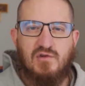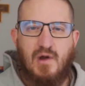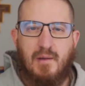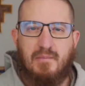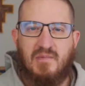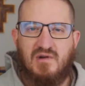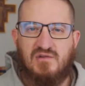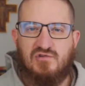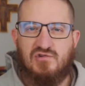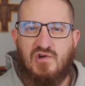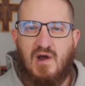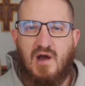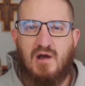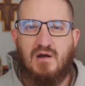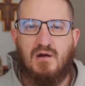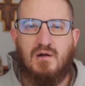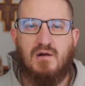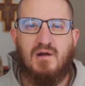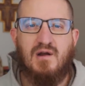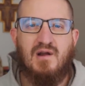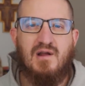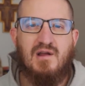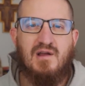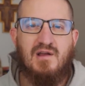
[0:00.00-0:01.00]
am going to draw
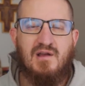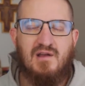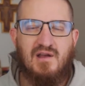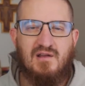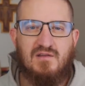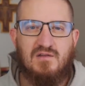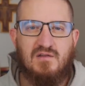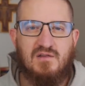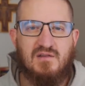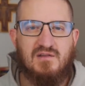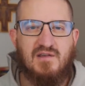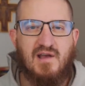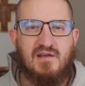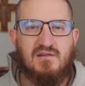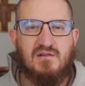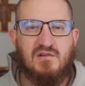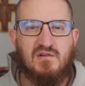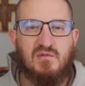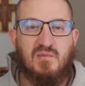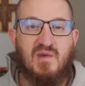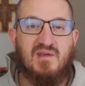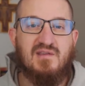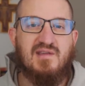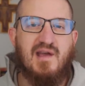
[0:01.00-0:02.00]
her into the desert
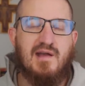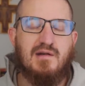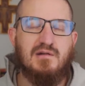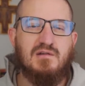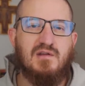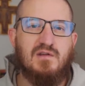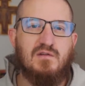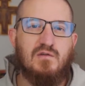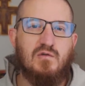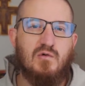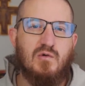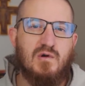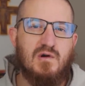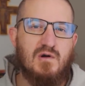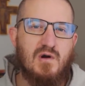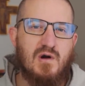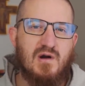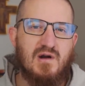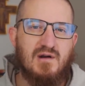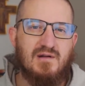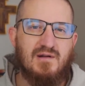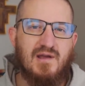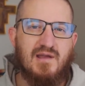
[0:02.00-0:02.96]
and speak tenderly to her heart,